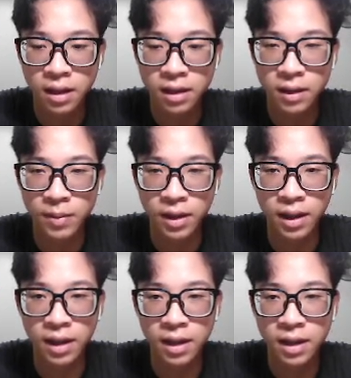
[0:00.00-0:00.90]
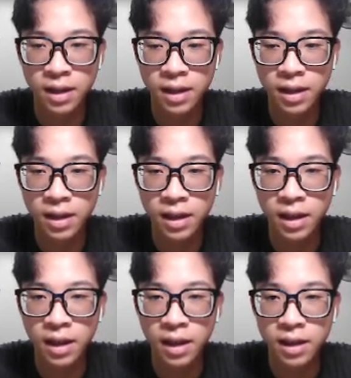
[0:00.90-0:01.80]
something here,
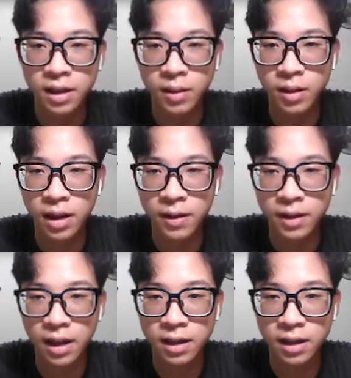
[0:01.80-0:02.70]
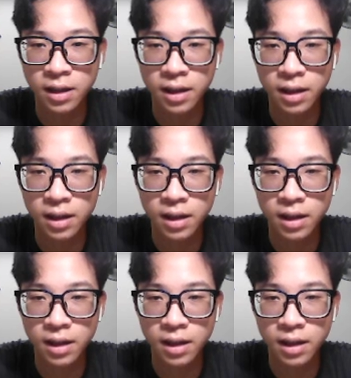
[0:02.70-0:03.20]
so you can access it